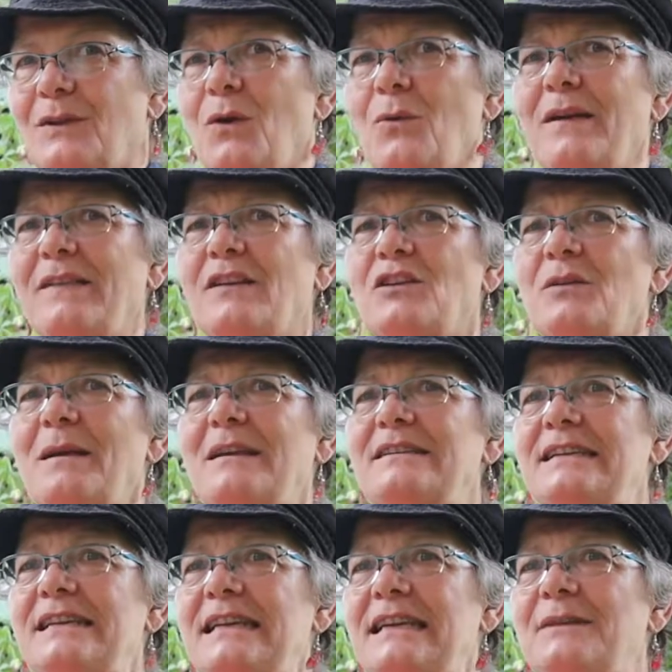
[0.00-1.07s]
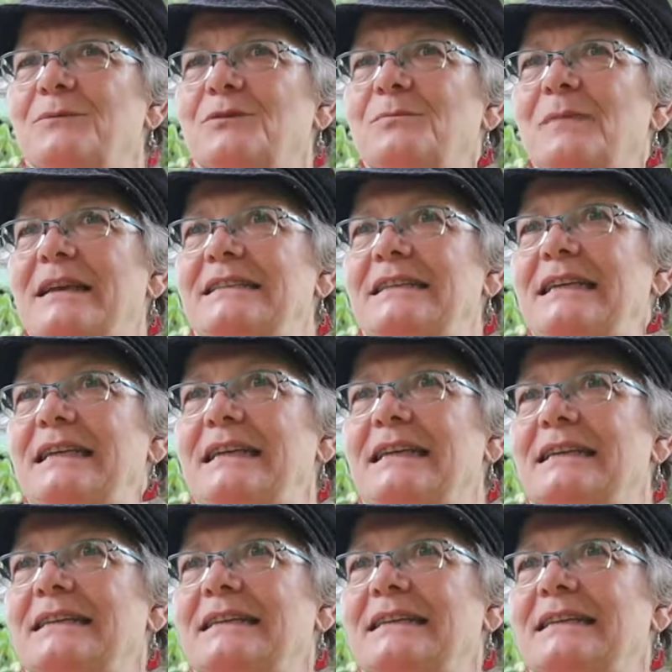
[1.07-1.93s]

Oh, I thought you meant tea. Would make tea.